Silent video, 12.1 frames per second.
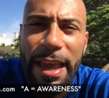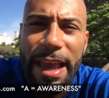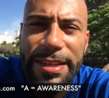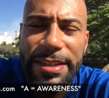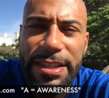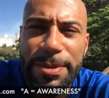
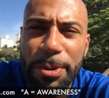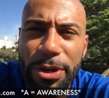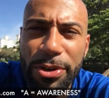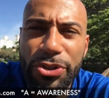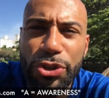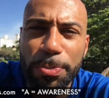as a
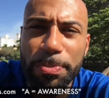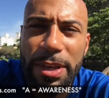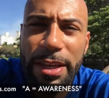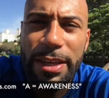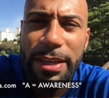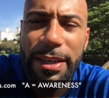spiritual
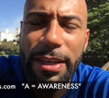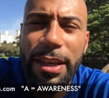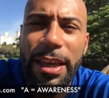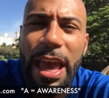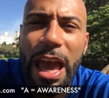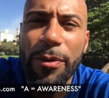being
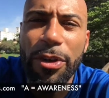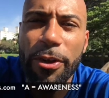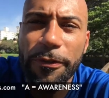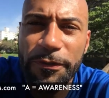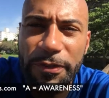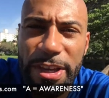having
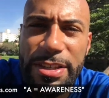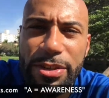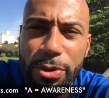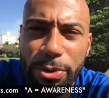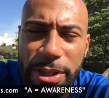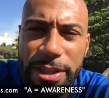a
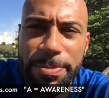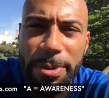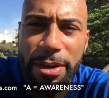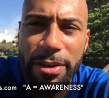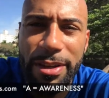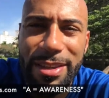physical
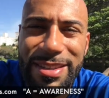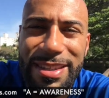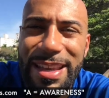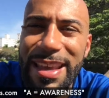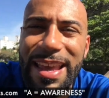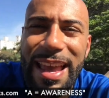experience,
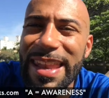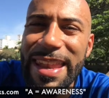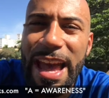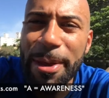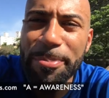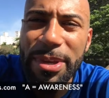and
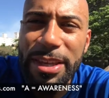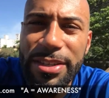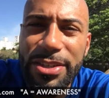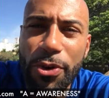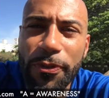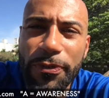not being
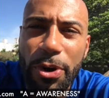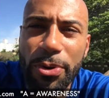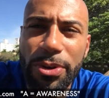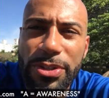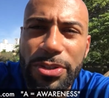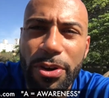so
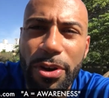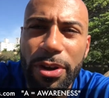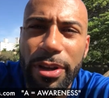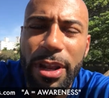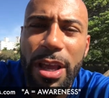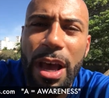focused
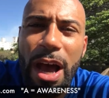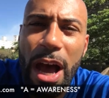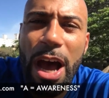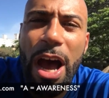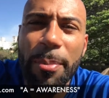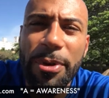on,
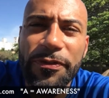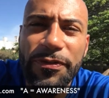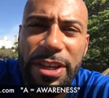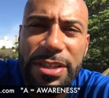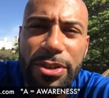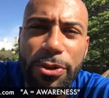I'm a
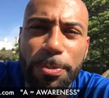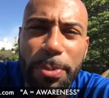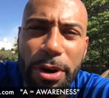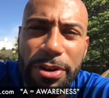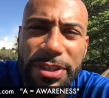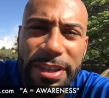physical
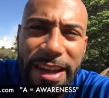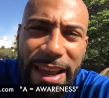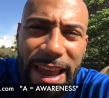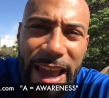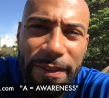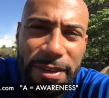person and
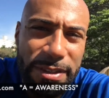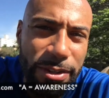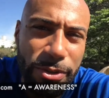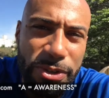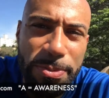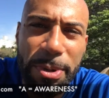I have this
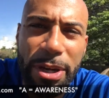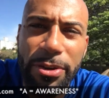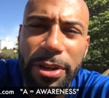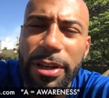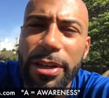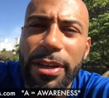little
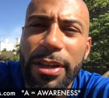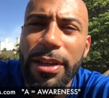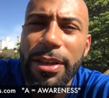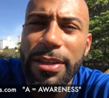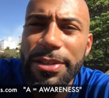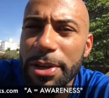spirit
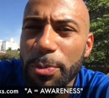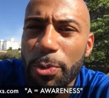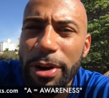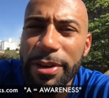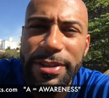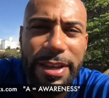
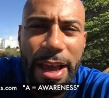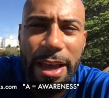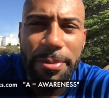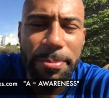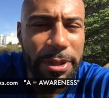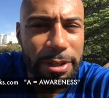somewhere
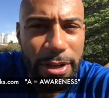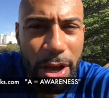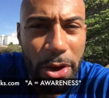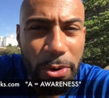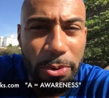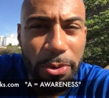inside of me.
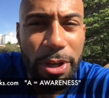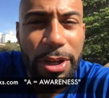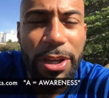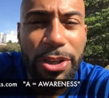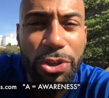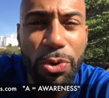No,
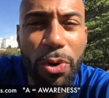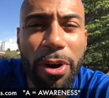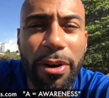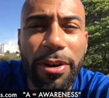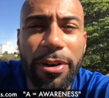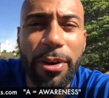you
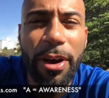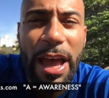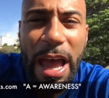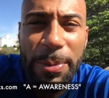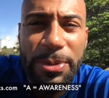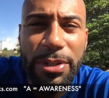are an
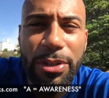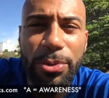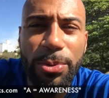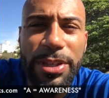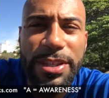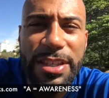
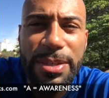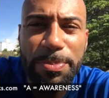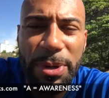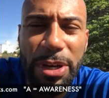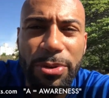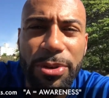absolutely
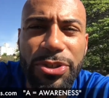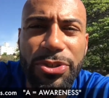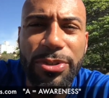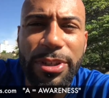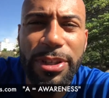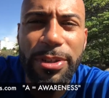
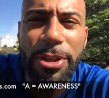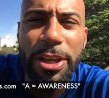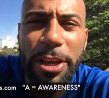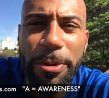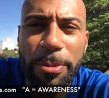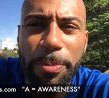spiritually
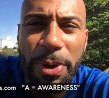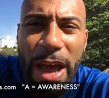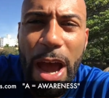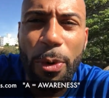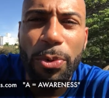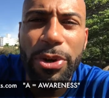
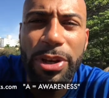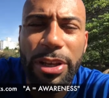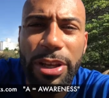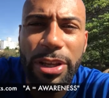empowered